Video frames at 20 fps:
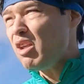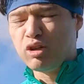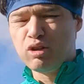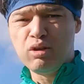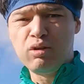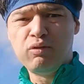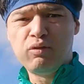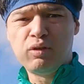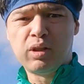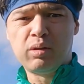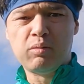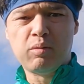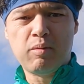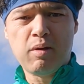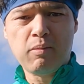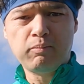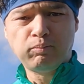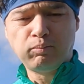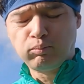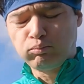I do fun
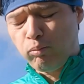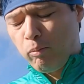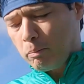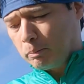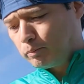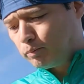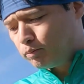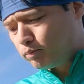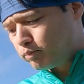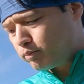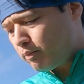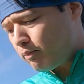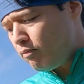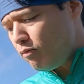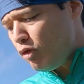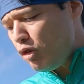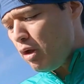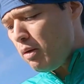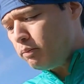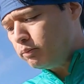with it.
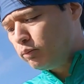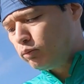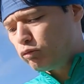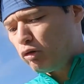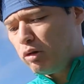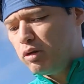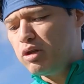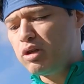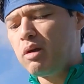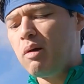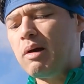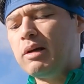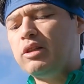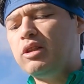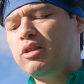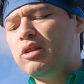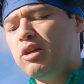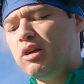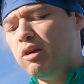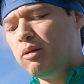We saw I
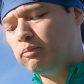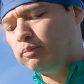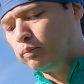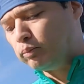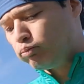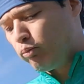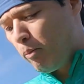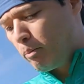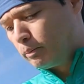did it in